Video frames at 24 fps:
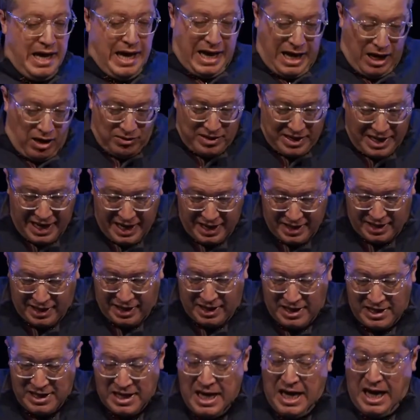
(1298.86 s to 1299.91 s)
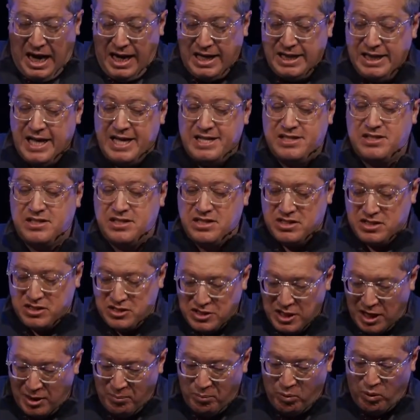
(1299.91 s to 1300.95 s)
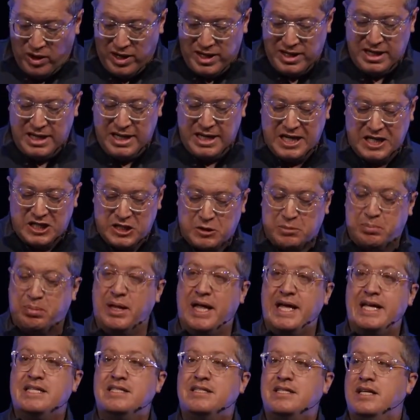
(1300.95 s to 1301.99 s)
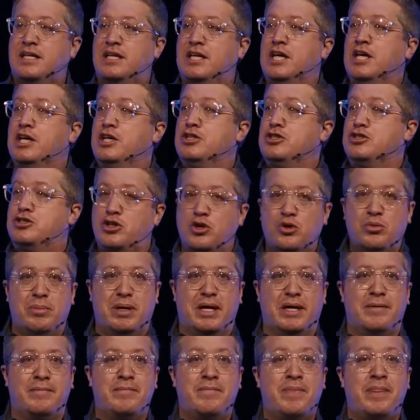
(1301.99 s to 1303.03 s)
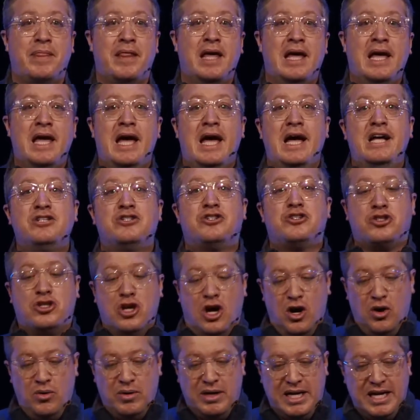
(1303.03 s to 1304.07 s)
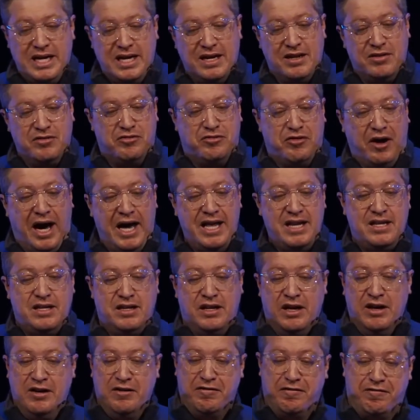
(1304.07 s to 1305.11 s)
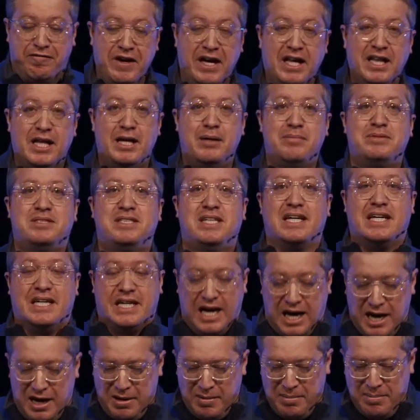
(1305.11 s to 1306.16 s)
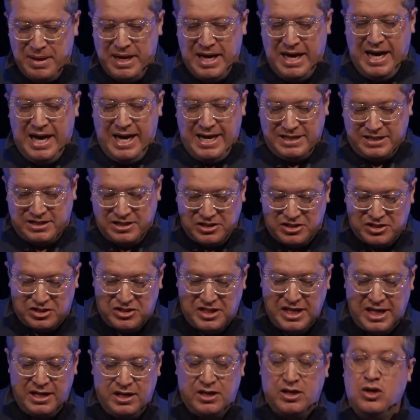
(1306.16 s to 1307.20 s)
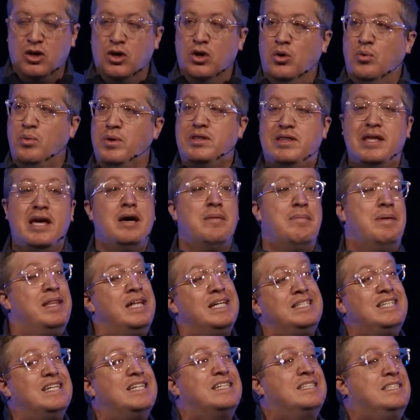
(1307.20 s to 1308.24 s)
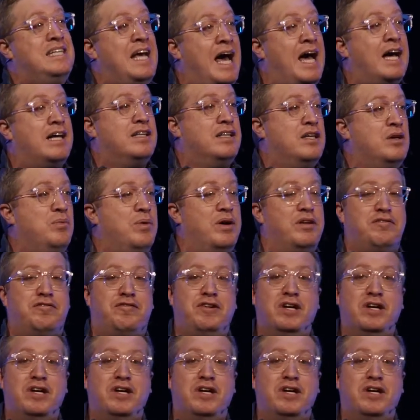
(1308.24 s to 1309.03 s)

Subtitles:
How can I unless someone explains it to me?" And so he invited Philip to come and to sit with him. And that's exactly what